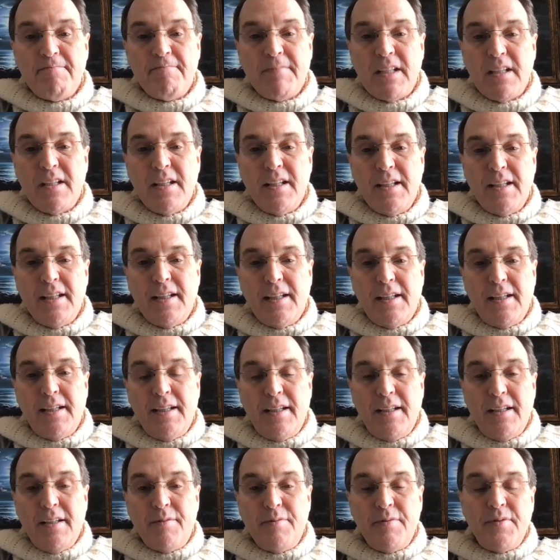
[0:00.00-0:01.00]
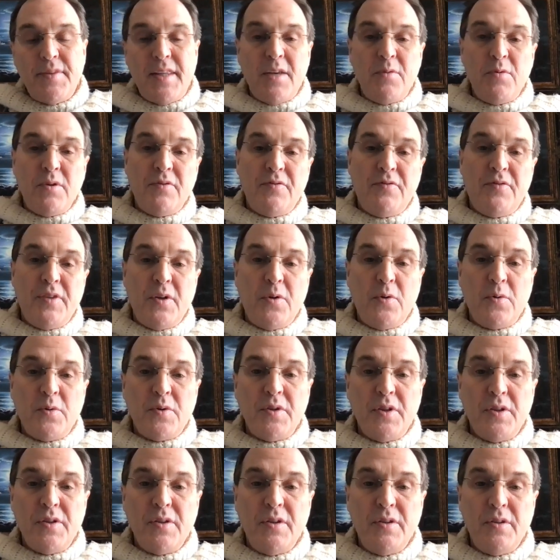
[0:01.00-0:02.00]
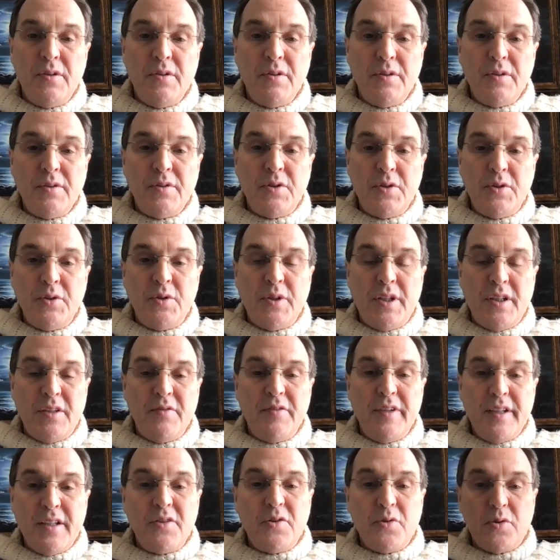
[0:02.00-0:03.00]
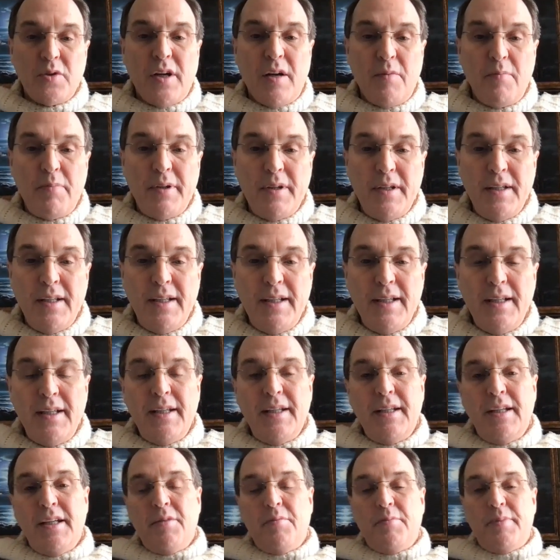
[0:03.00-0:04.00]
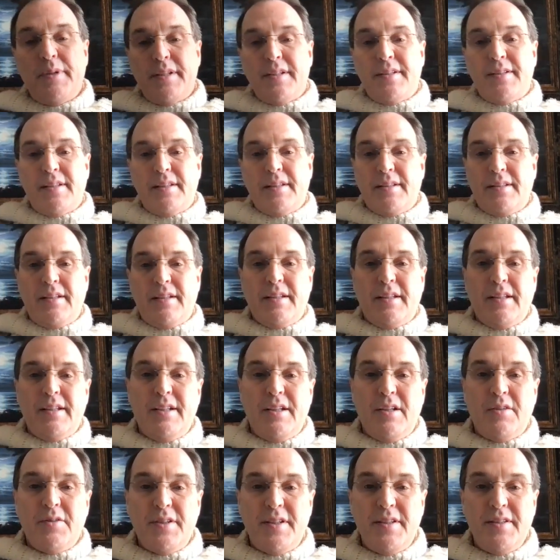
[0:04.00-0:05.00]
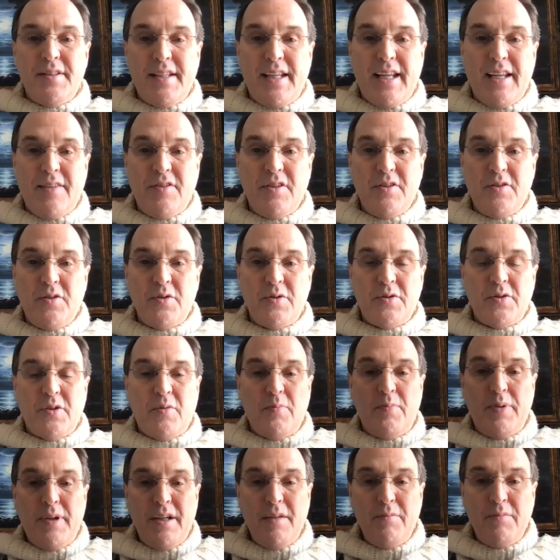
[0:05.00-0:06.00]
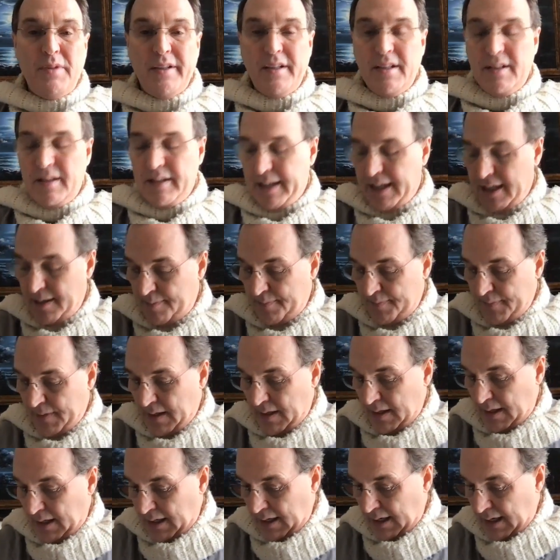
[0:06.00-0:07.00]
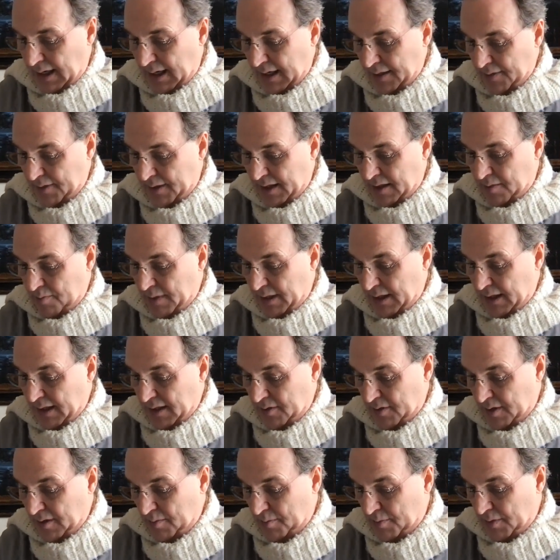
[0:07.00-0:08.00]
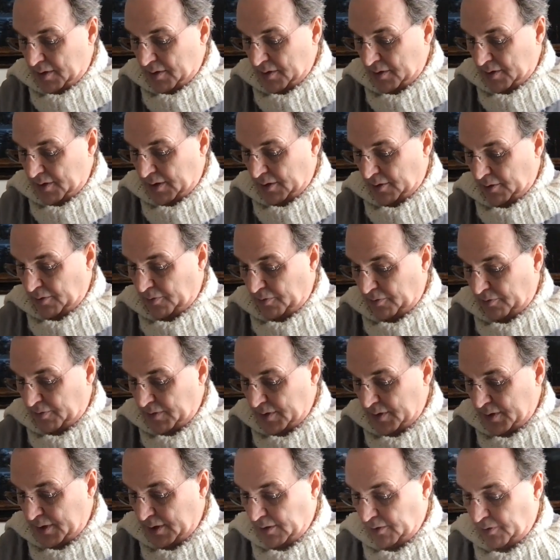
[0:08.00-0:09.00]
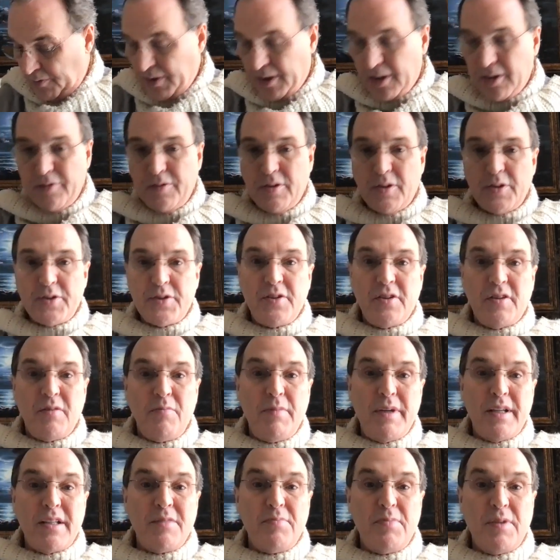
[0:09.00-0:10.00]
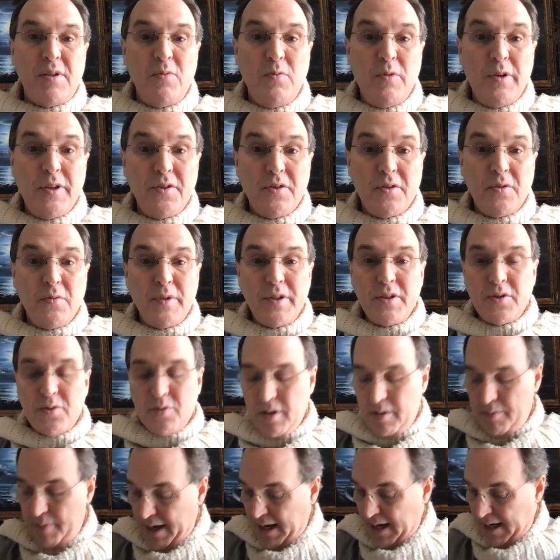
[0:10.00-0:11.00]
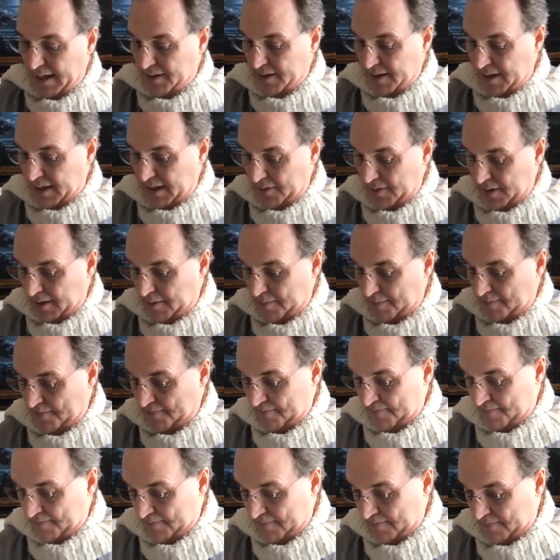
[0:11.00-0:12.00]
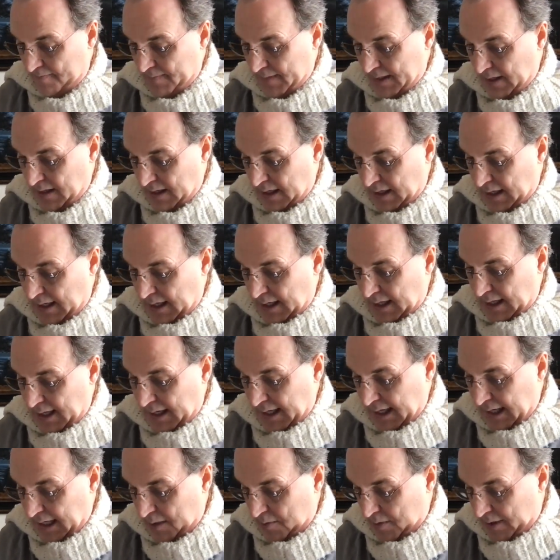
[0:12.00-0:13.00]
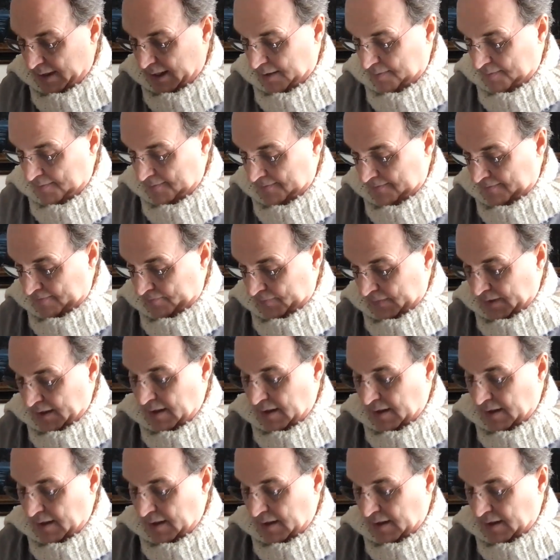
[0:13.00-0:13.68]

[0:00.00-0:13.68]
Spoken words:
during the impeachment, they would vote to convict Trump. But since they have to do so publicly, I think many of them are still fearful. So it makes me wonder what Trump has on them.